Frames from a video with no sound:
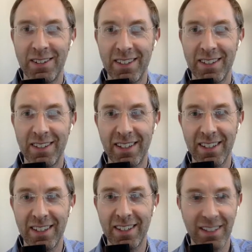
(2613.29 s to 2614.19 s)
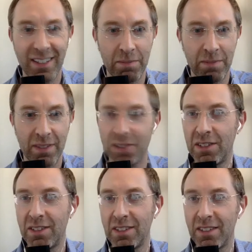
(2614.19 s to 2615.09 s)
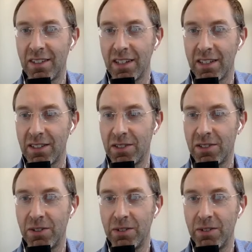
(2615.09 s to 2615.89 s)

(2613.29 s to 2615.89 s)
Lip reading: I guess it's true that